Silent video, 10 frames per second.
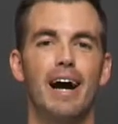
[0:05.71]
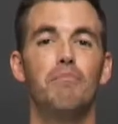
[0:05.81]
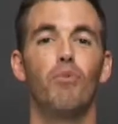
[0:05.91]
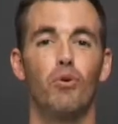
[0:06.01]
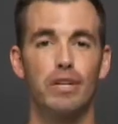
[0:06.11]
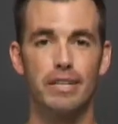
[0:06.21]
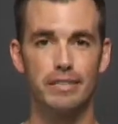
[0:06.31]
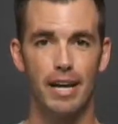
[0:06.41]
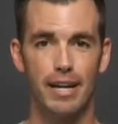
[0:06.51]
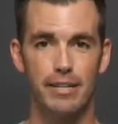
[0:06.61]
I'm more than
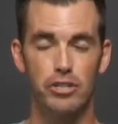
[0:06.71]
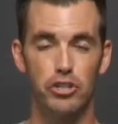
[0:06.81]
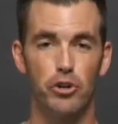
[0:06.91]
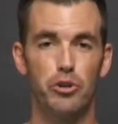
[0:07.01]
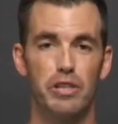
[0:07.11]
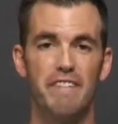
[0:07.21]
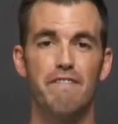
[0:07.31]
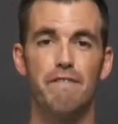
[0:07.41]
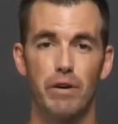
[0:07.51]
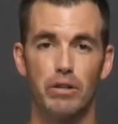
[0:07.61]
excited to show you the
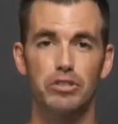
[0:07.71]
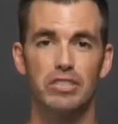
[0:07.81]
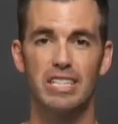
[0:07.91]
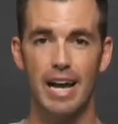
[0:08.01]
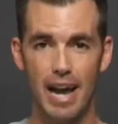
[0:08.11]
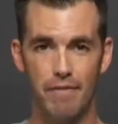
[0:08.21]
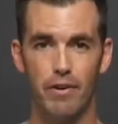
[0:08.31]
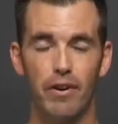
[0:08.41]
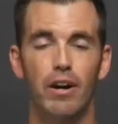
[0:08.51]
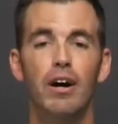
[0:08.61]
first
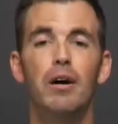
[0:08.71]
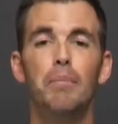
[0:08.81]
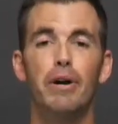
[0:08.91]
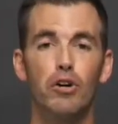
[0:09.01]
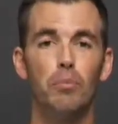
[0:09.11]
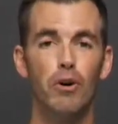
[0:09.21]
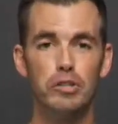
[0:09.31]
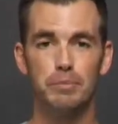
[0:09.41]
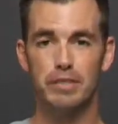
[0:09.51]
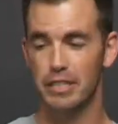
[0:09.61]
ever pickleball
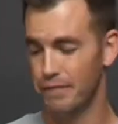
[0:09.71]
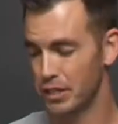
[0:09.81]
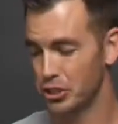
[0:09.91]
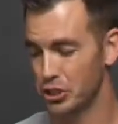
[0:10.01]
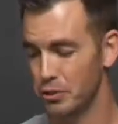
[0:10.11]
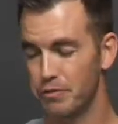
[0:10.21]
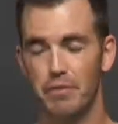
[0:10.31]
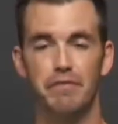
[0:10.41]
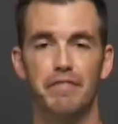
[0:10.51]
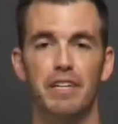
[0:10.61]
specific shoe from
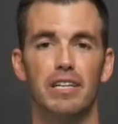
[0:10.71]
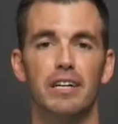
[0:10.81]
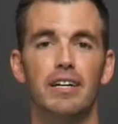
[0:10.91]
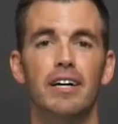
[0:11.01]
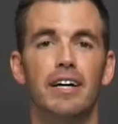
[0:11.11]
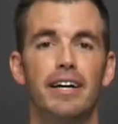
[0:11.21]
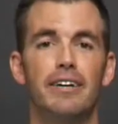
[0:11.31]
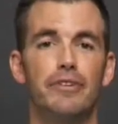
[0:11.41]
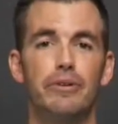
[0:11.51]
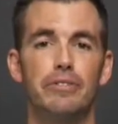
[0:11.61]
Fila,
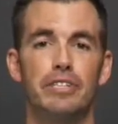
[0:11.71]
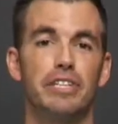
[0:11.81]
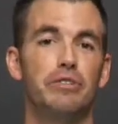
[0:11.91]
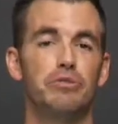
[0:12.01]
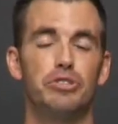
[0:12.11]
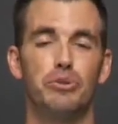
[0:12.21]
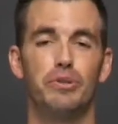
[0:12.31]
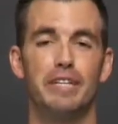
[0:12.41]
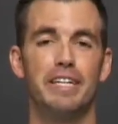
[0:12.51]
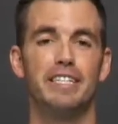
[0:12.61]
introducing you to
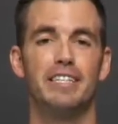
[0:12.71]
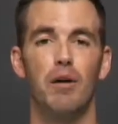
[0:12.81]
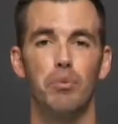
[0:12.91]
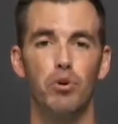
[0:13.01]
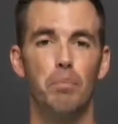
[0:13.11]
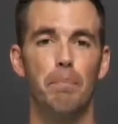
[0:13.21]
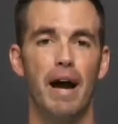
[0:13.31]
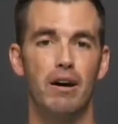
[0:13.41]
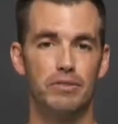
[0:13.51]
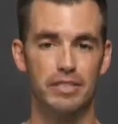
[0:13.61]
the Double
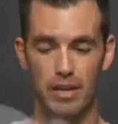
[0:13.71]
Bounce.